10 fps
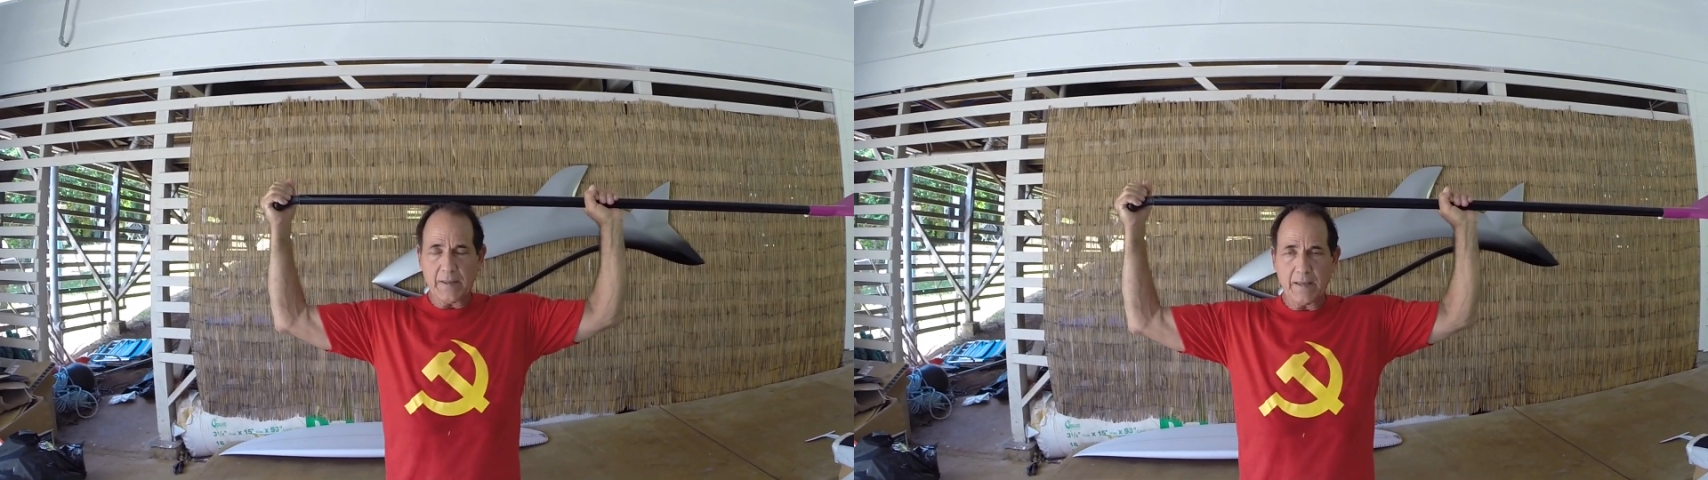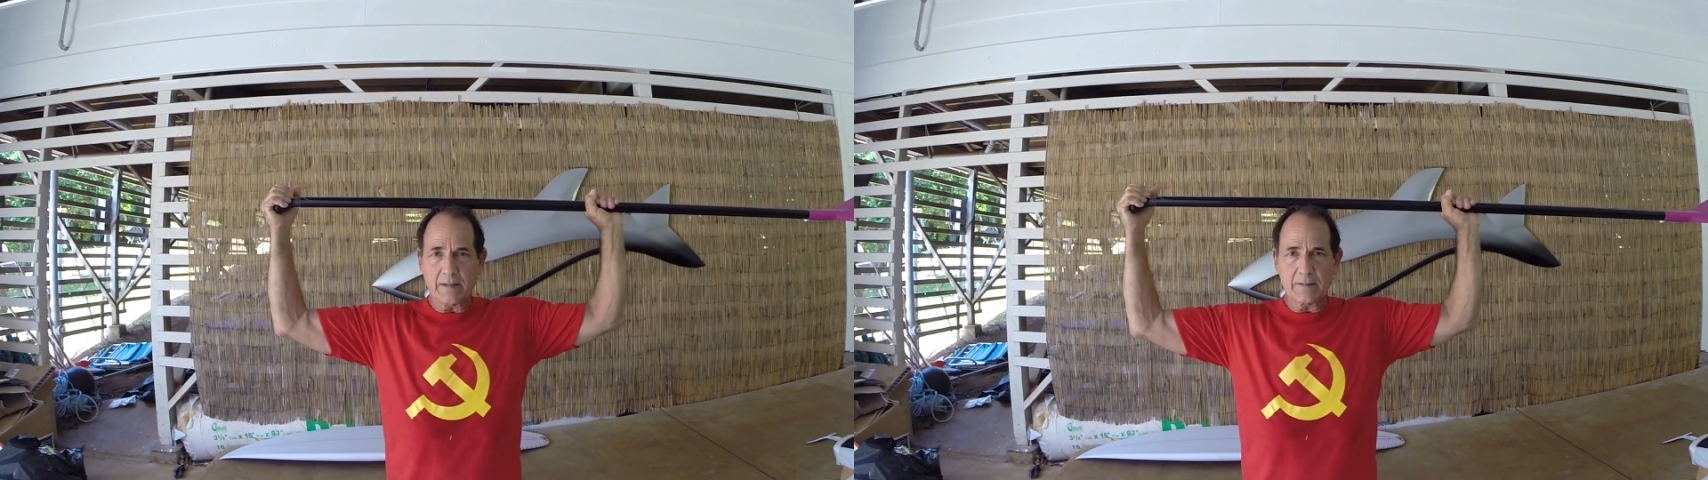
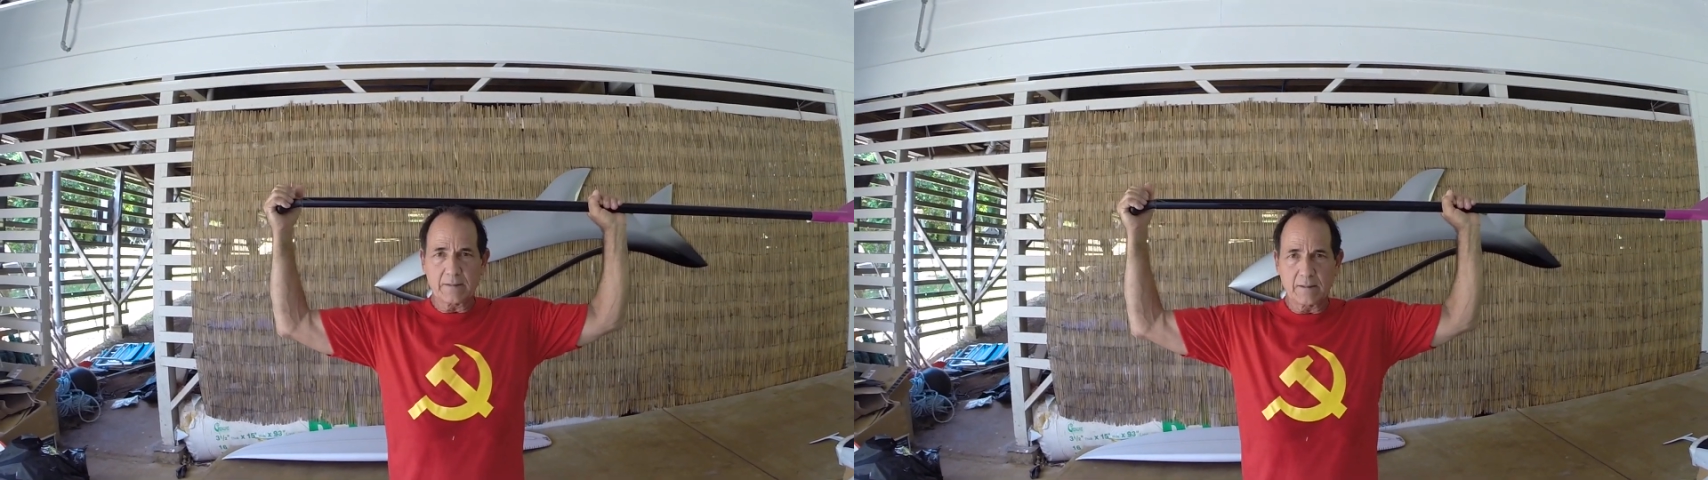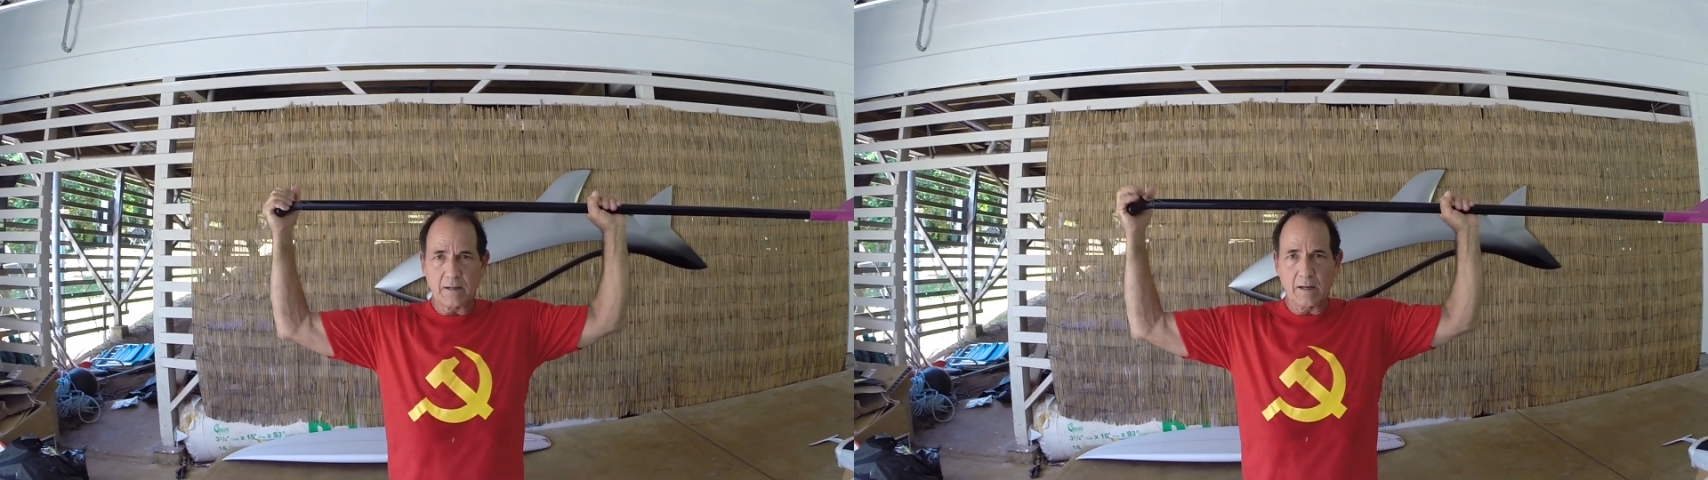hand
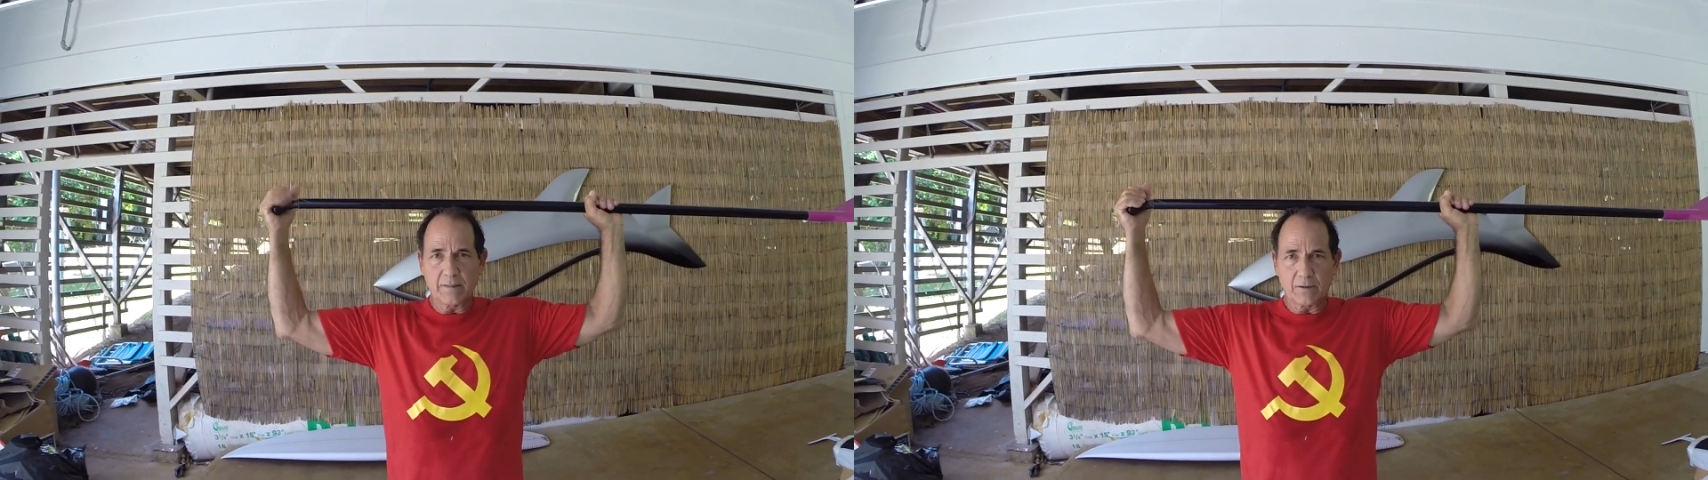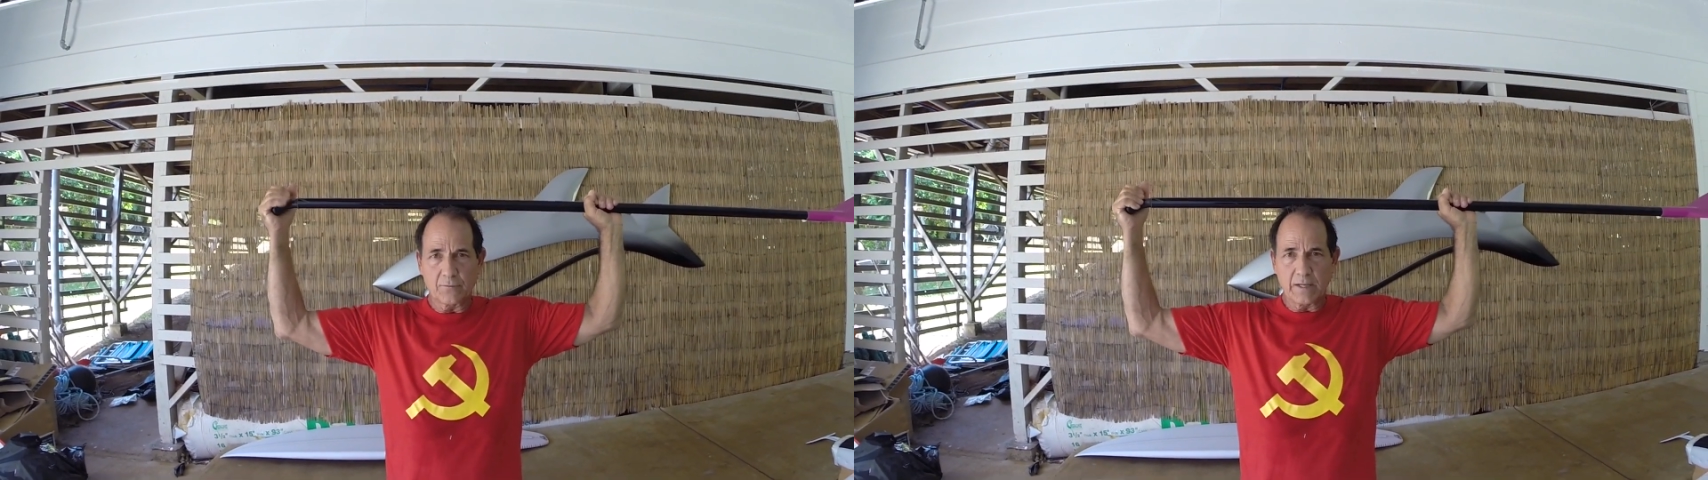
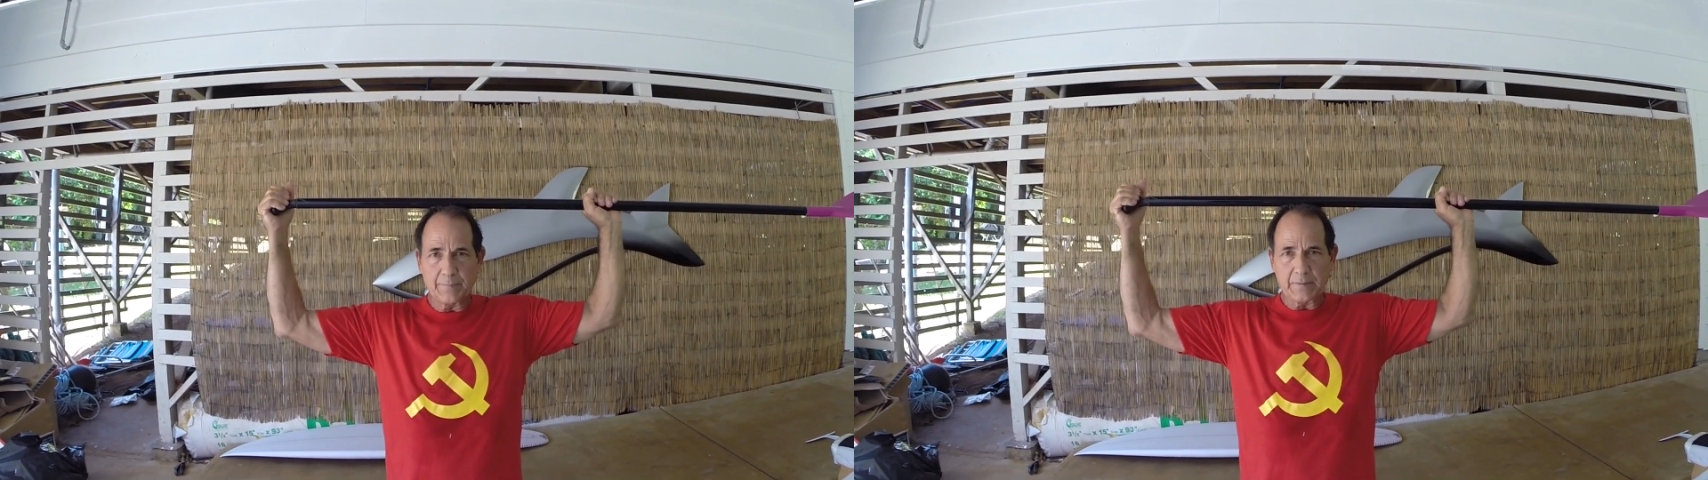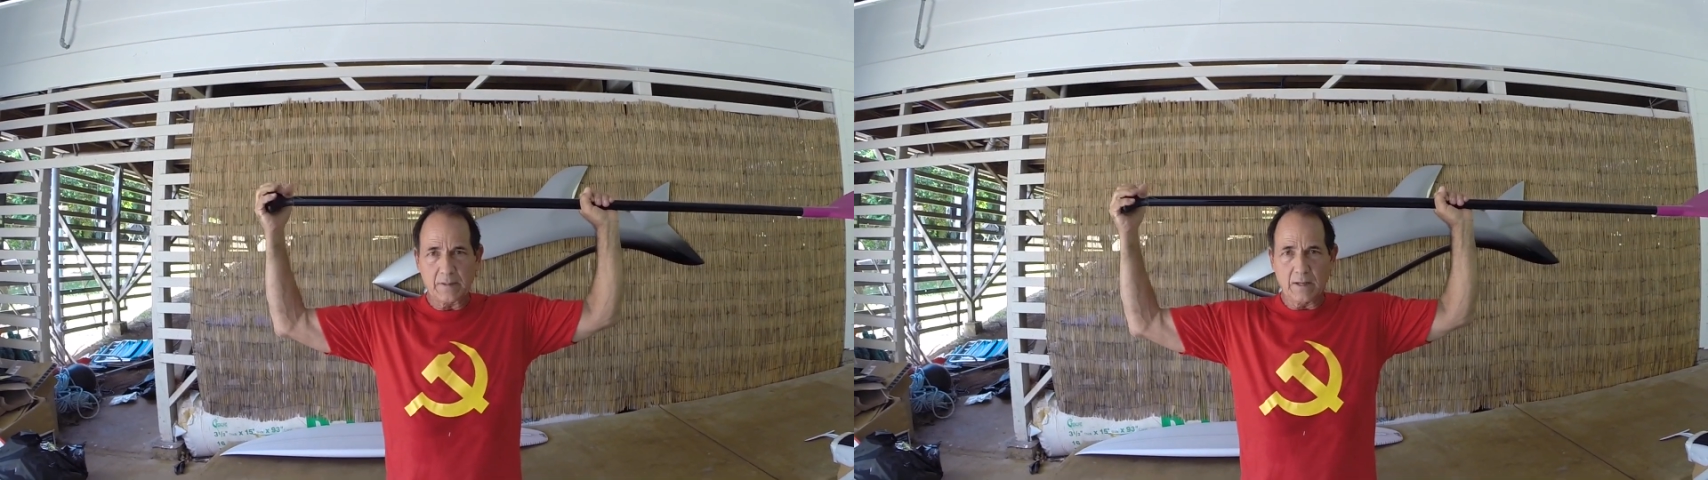on the
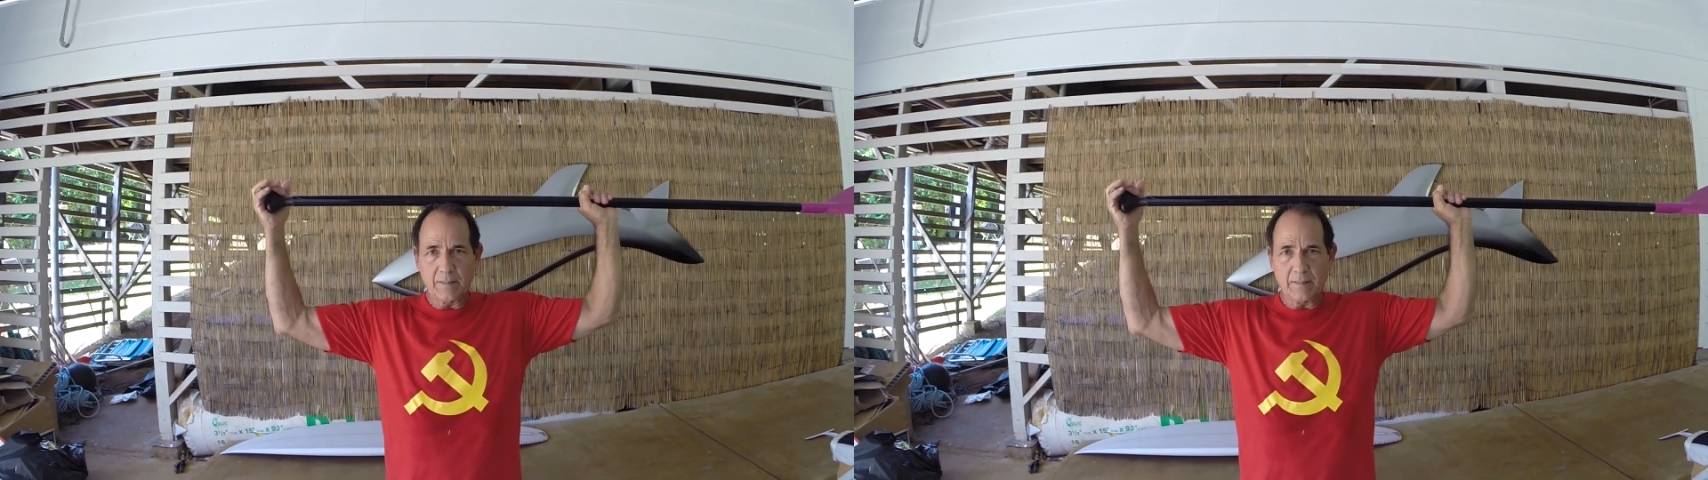grip,